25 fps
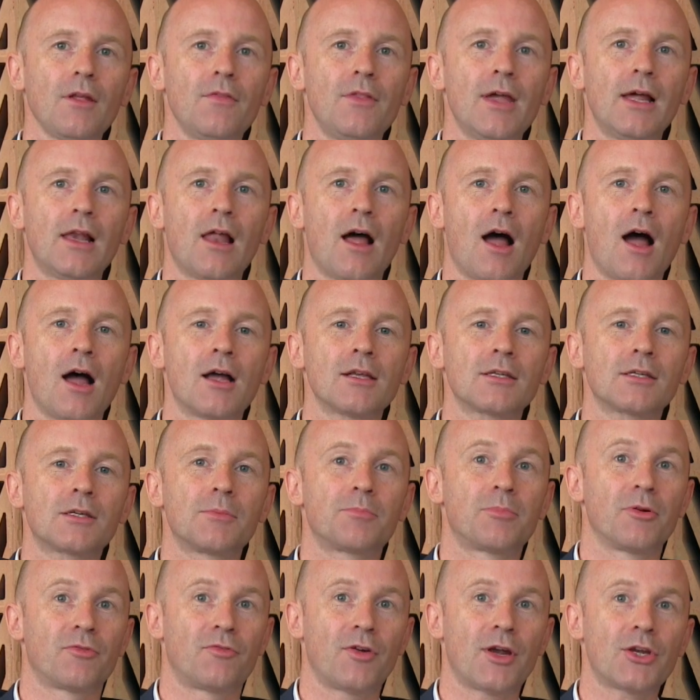They'll
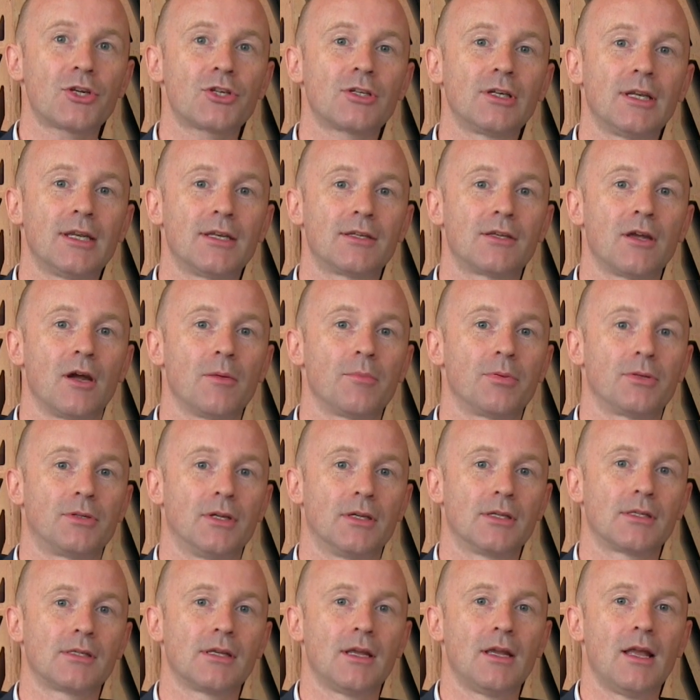ask professional
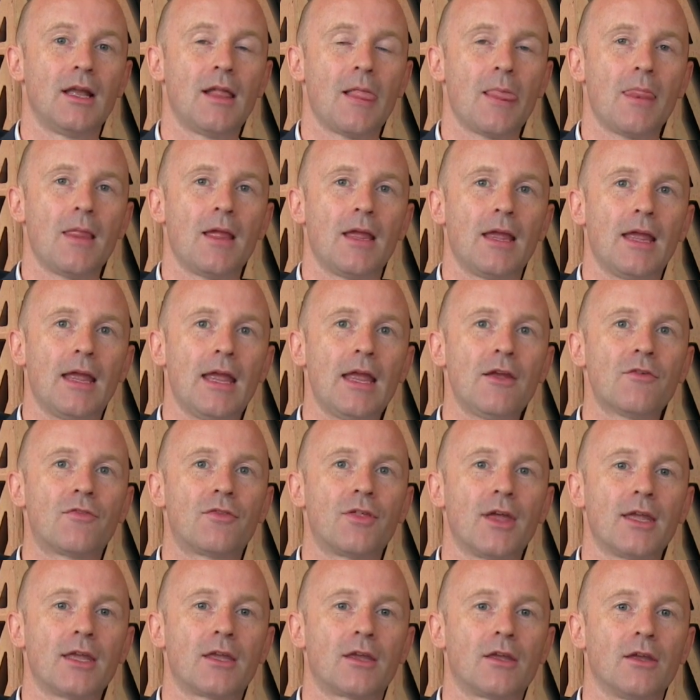interpreters if
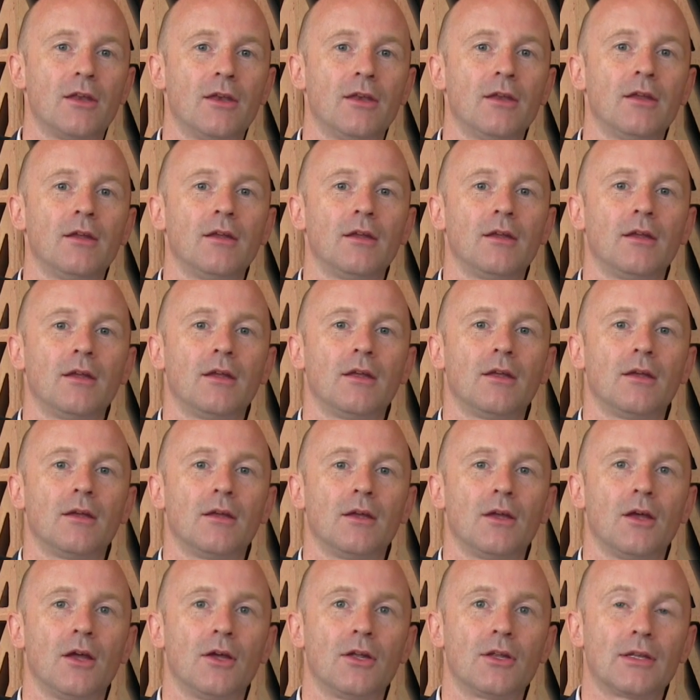they can
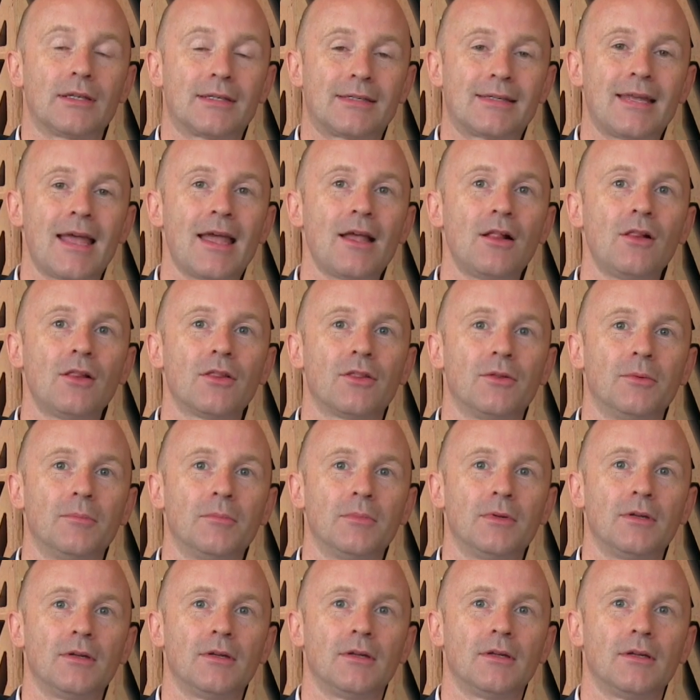tell
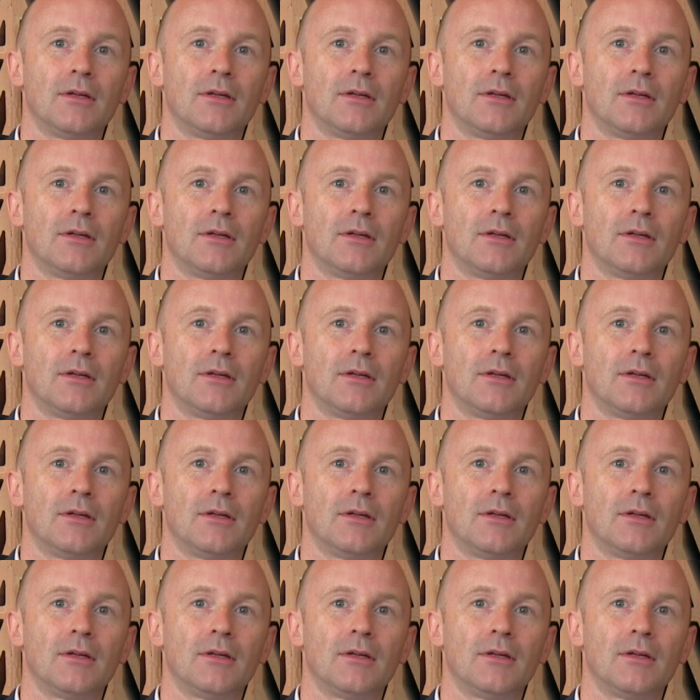them